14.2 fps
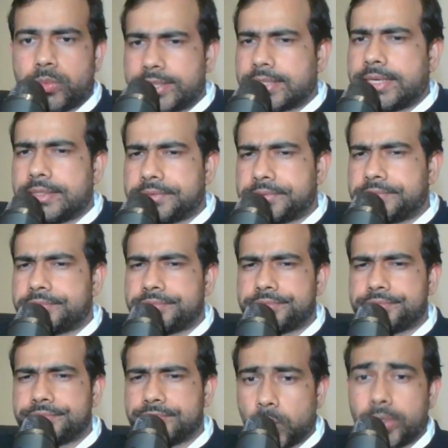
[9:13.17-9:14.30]
What kind
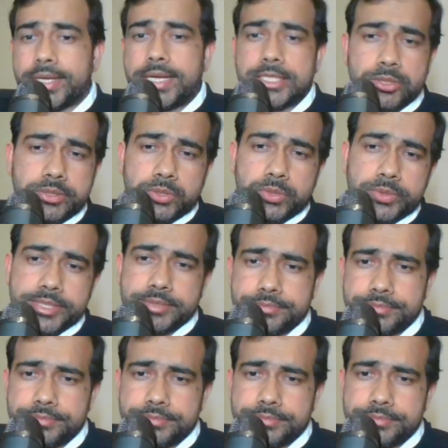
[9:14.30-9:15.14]
of work actually you're doing,